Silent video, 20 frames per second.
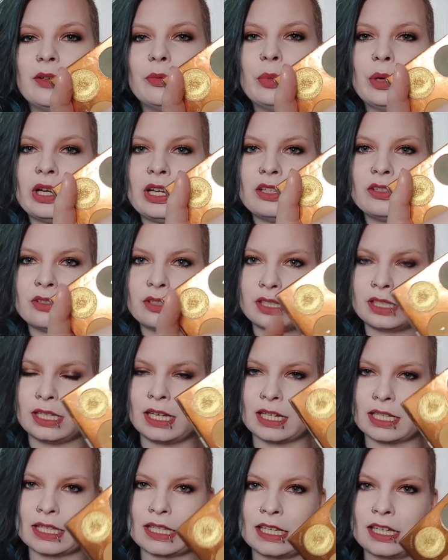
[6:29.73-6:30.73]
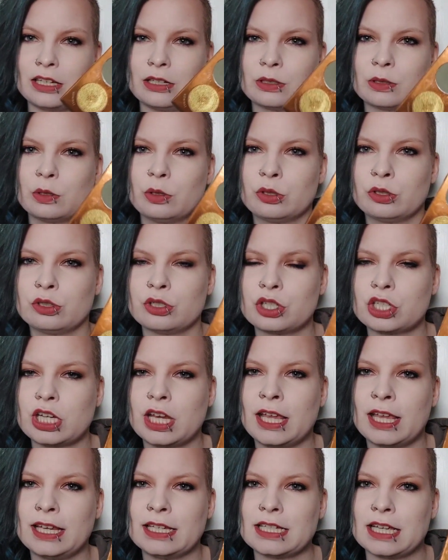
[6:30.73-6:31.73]
But I used it as an inner corner
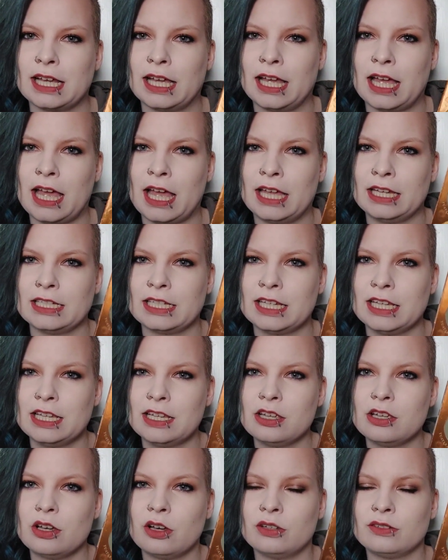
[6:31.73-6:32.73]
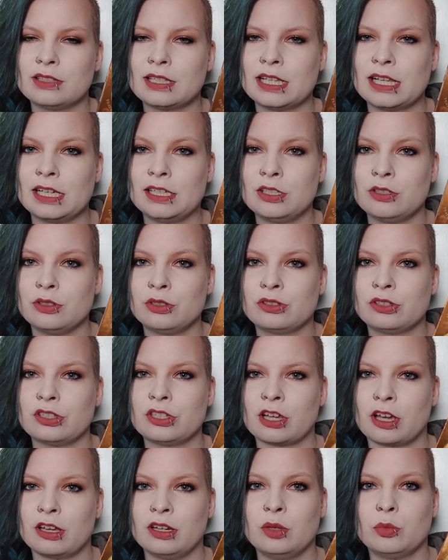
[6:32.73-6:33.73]
shade, and obviously I used a
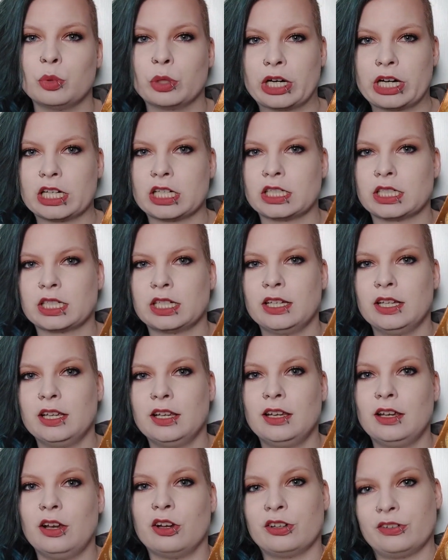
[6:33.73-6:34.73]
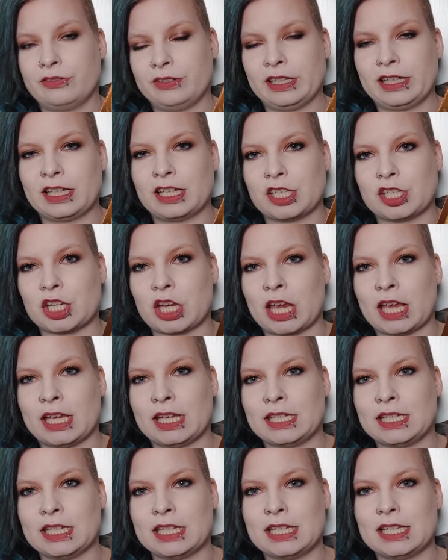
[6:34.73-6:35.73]
tiny brush on a flaky
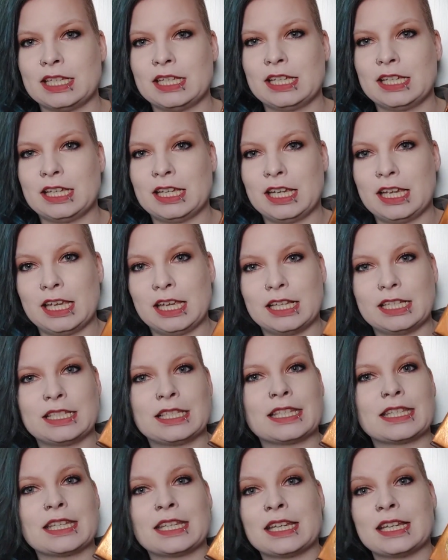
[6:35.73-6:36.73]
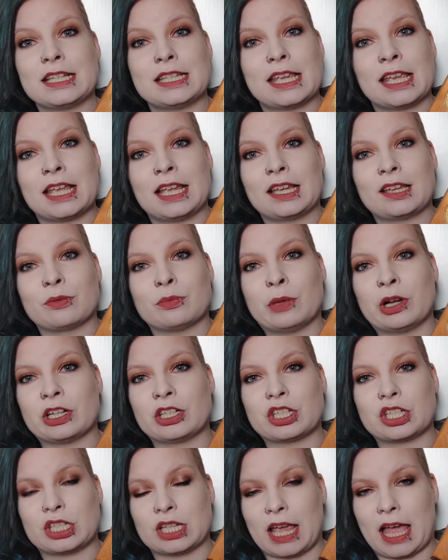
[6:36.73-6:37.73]
shade. Didn't take
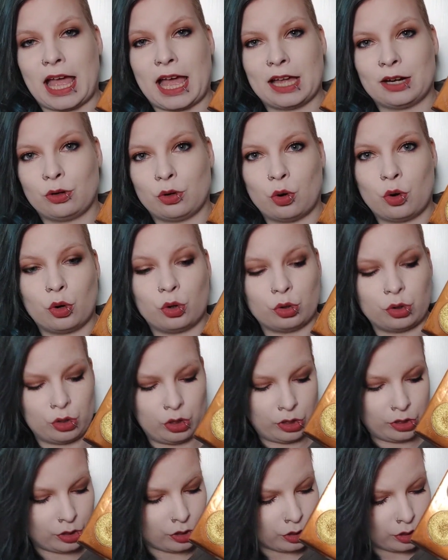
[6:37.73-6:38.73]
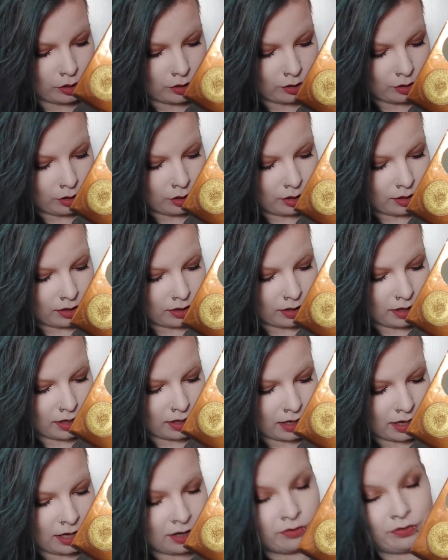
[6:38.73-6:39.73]
much at all.
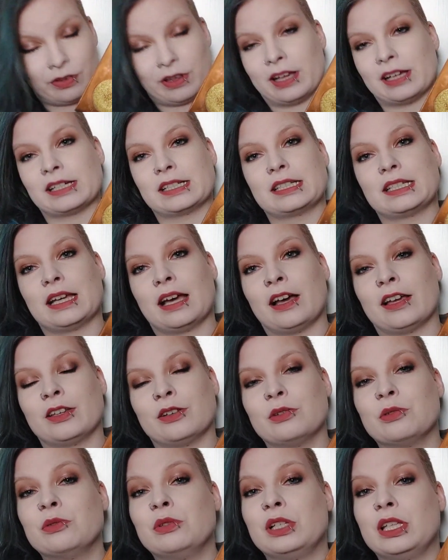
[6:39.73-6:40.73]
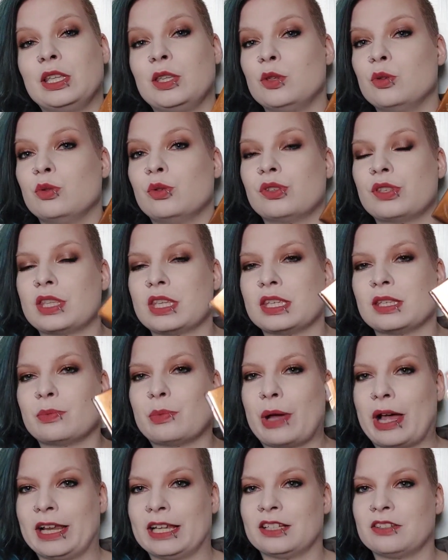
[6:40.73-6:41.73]
In fact, I only used this
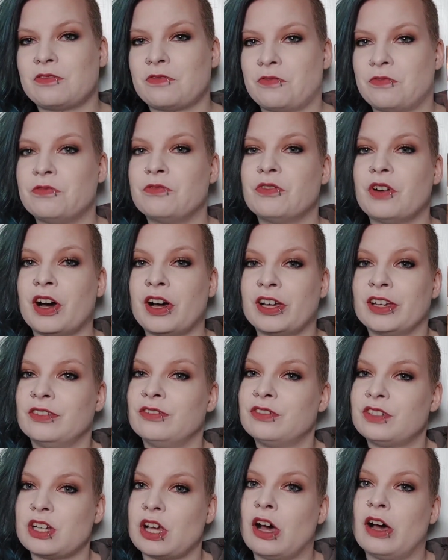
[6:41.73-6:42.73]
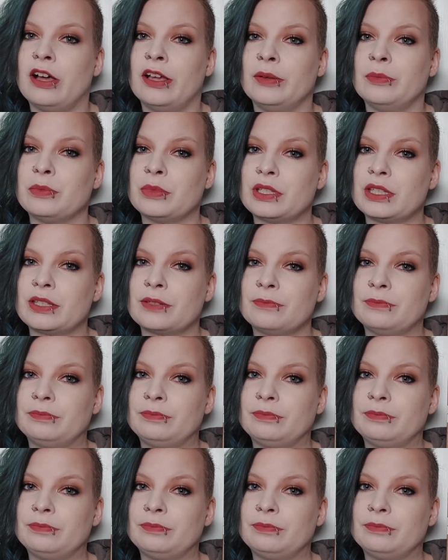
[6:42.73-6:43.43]
palette 5 times.